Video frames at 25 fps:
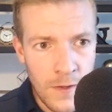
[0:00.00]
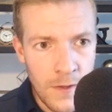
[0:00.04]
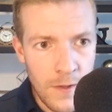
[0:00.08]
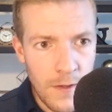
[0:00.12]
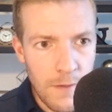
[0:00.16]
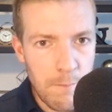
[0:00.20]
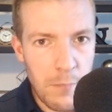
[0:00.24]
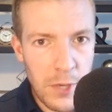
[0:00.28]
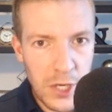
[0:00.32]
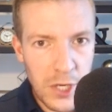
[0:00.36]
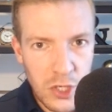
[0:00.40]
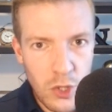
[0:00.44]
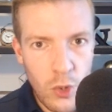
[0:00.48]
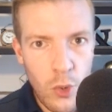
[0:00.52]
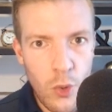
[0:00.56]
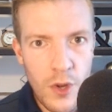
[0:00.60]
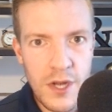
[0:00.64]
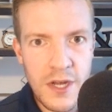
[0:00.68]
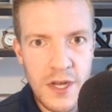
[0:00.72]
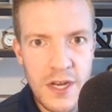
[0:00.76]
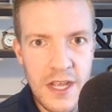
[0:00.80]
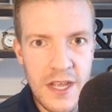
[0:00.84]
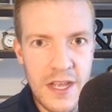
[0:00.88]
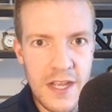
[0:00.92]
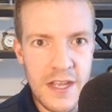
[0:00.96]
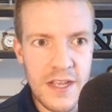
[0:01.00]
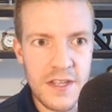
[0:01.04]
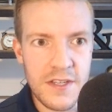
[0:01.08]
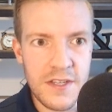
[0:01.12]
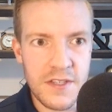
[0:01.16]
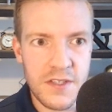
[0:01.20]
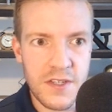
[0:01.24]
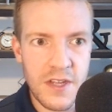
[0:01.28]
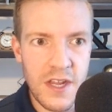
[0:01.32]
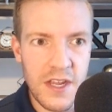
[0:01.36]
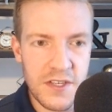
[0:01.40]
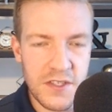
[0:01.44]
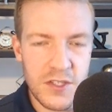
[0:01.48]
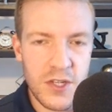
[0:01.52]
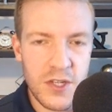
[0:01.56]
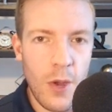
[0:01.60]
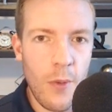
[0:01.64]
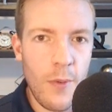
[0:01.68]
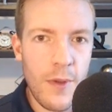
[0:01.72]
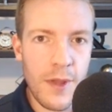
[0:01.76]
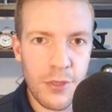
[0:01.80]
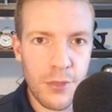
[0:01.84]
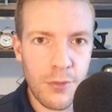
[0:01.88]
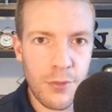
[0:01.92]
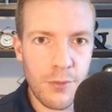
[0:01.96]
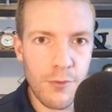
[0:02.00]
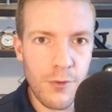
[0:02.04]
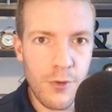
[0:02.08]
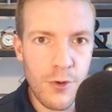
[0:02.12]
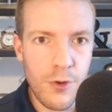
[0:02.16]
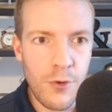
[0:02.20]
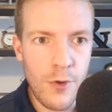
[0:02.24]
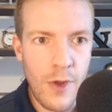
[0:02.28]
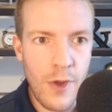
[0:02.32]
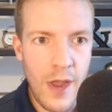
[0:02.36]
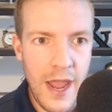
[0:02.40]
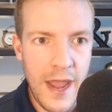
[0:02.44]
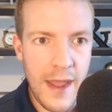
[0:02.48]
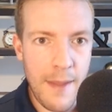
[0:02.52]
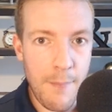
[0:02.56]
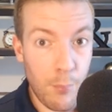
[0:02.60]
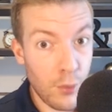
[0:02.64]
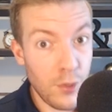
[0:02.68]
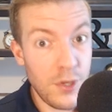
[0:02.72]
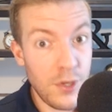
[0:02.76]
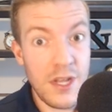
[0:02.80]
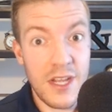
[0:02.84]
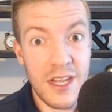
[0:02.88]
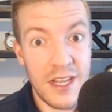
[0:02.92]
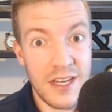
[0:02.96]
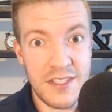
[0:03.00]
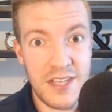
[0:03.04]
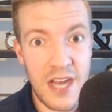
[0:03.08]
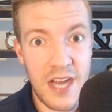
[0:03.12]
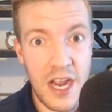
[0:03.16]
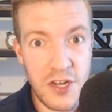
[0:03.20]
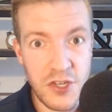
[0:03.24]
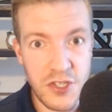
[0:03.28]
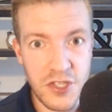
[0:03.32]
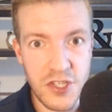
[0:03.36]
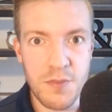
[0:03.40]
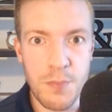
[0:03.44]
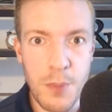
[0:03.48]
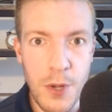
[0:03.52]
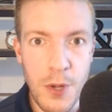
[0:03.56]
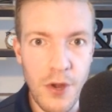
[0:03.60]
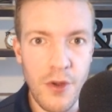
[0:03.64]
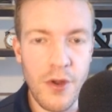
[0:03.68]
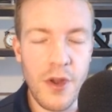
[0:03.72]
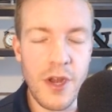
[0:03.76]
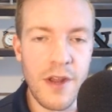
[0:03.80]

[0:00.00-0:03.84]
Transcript: Bitcoin is is going through a pretty contentious period.